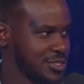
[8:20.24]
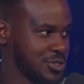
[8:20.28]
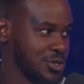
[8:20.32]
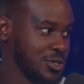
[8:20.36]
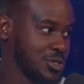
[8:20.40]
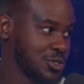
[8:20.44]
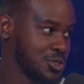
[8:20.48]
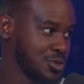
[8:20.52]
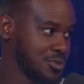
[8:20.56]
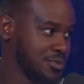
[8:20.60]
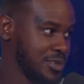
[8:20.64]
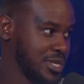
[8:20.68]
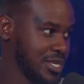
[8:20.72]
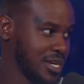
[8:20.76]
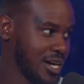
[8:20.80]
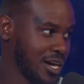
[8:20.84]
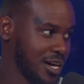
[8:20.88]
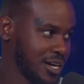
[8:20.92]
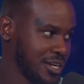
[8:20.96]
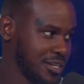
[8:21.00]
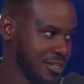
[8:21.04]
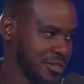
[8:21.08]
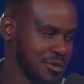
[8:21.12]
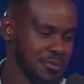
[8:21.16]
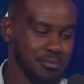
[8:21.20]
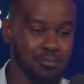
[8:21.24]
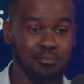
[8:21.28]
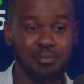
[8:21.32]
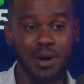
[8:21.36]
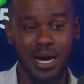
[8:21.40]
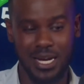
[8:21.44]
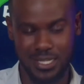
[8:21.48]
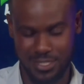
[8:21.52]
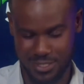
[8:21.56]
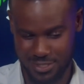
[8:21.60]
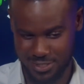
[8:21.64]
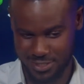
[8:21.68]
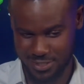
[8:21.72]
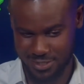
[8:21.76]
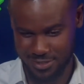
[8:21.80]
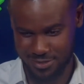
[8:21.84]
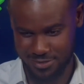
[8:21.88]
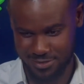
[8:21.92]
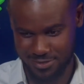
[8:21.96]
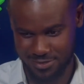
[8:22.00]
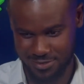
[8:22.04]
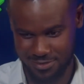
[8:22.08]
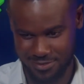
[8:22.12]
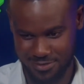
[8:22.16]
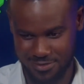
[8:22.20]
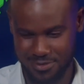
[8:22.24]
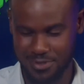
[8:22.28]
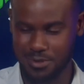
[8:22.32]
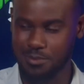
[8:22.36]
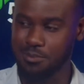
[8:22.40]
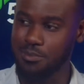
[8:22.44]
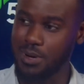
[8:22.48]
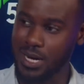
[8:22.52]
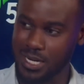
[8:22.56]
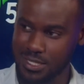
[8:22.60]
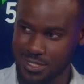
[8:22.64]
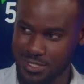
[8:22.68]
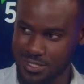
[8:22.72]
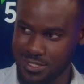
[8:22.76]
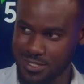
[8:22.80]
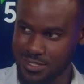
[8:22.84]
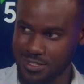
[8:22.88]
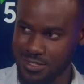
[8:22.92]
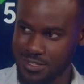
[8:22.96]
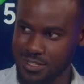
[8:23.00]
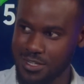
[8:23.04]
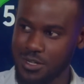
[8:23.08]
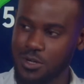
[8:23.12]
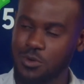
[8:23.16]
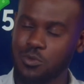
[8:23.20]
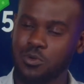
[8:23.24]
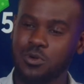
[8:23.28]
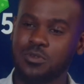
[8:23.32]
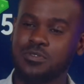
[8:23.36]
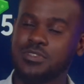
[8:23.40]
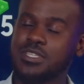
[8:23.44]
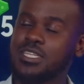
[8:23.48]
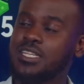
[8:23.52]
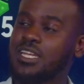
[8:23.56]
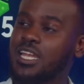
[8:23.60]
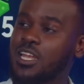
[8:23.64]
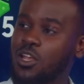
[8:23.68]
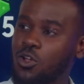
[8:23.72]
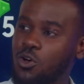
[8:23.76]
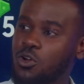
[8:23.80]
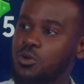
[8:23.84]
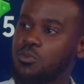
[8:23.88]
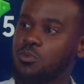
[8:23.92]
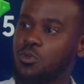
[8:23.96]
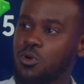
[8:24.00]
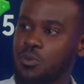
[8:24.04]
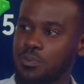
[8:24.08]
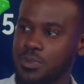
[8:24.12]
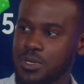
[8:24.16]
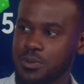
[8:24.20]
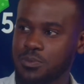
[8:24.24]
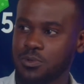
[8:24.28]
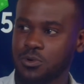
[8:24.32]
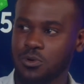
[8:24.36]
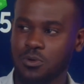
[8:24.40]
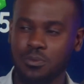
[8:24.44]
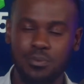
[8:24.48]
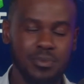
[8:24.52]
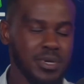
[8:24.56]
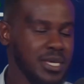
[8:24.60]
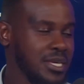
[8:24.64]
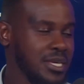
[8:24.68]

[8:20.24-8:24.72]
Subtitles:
is going to be hard. But we've seen a lot more people